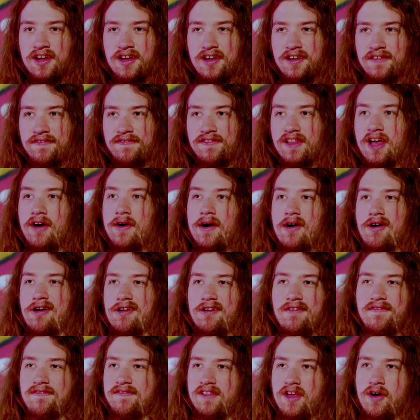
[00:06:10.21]
flow
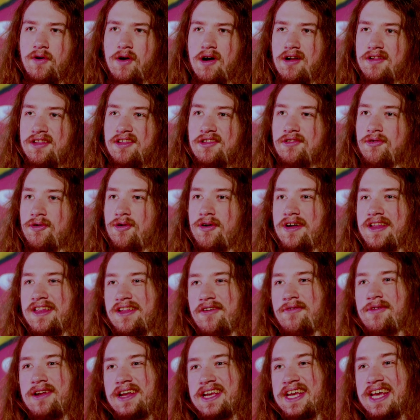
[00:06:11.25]
arts toys I
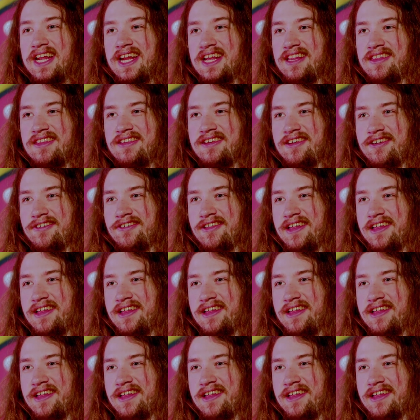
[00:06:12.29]
want to get into.